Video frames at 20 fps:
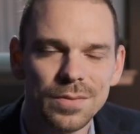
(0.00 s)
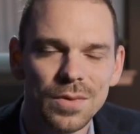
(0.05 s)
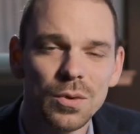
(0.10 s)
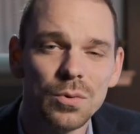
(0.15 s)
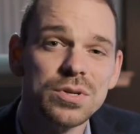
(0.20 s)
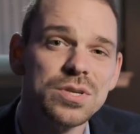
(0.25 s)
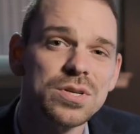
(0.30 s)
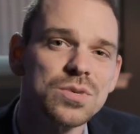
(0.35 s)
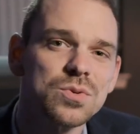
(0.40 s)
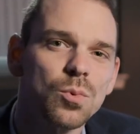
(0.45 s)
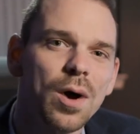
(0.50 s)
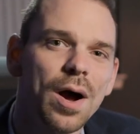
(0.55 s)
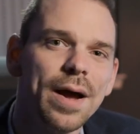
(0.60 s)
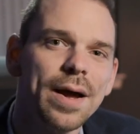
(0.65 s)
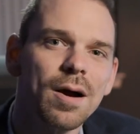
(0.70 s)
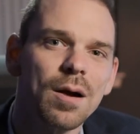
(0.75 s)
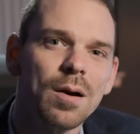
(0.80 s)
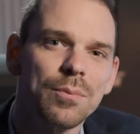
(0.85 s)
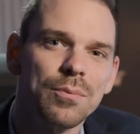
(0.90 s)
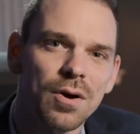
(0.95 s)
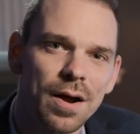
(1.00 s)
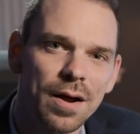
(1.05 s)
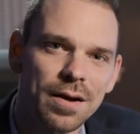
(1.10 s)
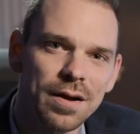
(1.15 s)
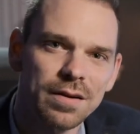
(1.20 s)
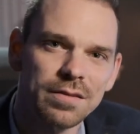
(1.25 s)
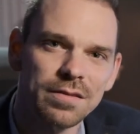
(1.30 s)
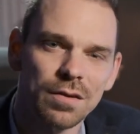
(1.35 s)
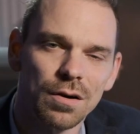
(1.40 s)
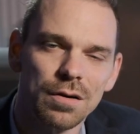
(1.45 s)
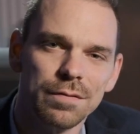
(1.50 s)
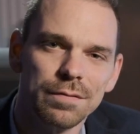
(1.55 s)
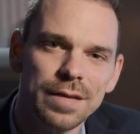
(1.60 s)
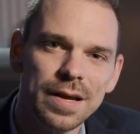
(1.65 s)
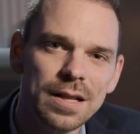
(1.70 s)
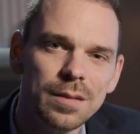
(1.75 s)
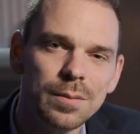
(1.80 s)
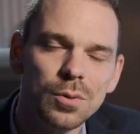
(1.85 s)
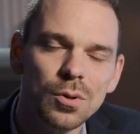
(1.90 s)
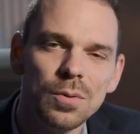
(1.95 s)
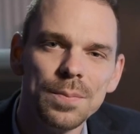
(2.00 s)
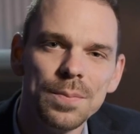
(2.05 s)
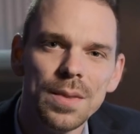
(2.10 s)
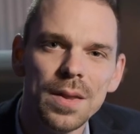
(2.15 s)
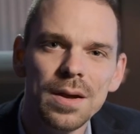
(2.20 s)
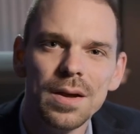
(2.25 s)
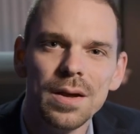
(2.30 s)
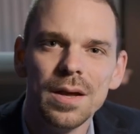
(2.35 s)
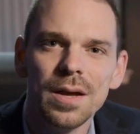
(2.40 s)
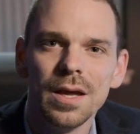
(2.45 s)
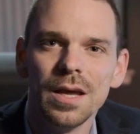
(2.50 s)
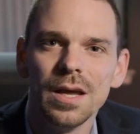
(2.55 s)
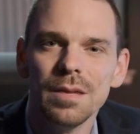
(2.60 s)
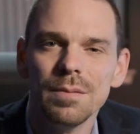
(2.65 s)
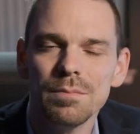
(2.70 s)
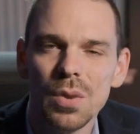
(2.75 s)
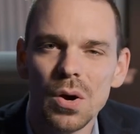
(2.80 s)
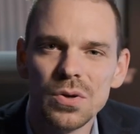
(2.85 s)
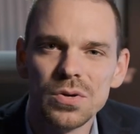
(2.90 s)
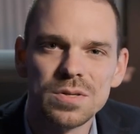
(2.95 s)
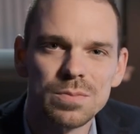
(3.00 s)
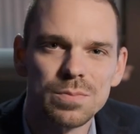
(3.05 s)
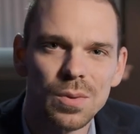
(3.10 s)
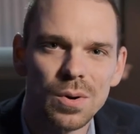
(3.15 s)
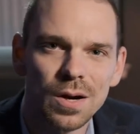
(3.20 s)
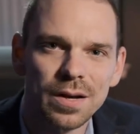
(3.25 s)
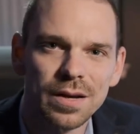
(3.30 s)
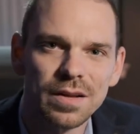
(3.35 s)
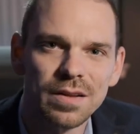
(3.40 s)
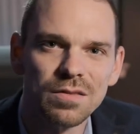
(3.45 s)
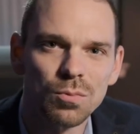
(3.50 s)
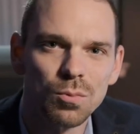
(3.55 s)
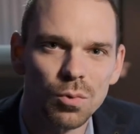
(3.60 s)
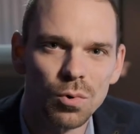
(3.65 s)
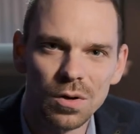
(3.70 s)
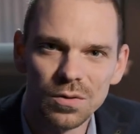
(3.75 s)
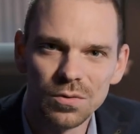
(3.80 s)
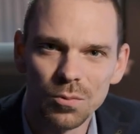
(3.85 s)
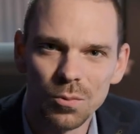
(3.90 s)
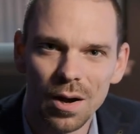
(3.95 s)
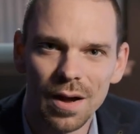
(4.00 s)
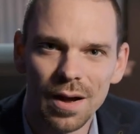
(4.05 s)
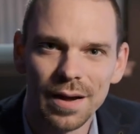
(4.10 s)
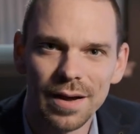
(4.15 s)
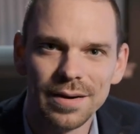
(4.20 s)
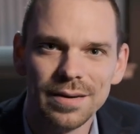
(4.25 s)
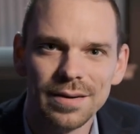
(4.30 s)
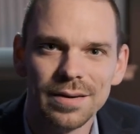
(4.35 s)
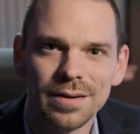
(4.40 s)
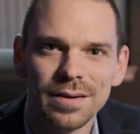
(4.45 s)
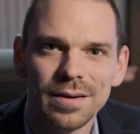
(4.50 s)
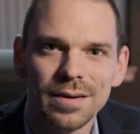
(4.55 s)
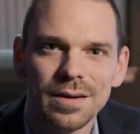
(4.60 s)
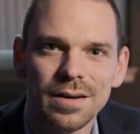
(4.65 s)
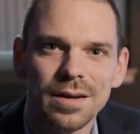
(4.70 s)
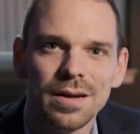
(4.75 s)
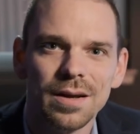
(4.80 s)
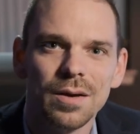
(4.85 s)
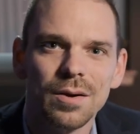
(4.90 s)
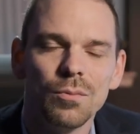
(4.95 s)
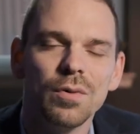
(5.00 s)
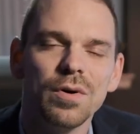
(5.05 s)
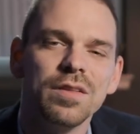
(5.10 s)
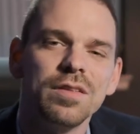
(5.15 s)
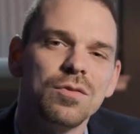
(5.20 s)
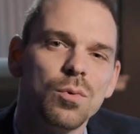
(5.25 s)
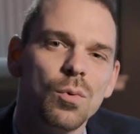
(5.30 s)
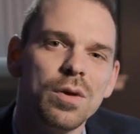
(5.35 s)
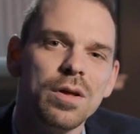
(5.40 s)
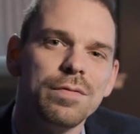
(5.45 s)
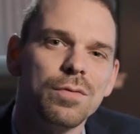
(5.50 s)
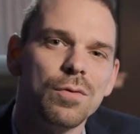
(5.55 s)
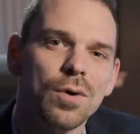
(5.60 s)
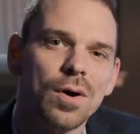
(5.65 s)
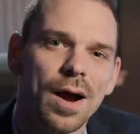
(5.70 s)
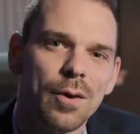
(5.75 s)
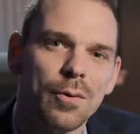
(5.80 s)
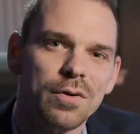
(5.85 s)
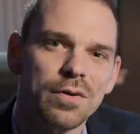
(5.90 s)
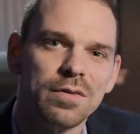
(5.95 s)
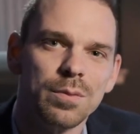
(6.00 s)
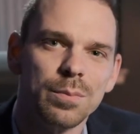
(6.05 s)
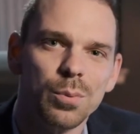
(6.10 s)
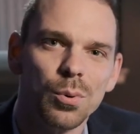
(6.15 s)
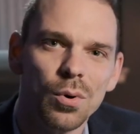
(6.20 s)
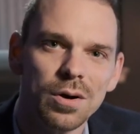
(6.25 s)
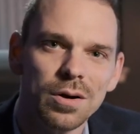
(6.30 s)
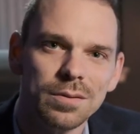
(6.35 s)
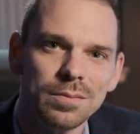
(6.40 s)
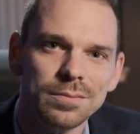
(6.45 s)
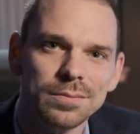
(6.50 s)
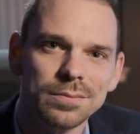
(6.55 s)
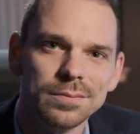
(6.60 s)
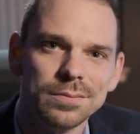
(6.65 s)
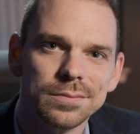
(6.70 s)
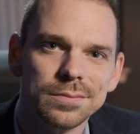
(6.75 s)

which is why our products are available in most markets worldwide with 24-hour support.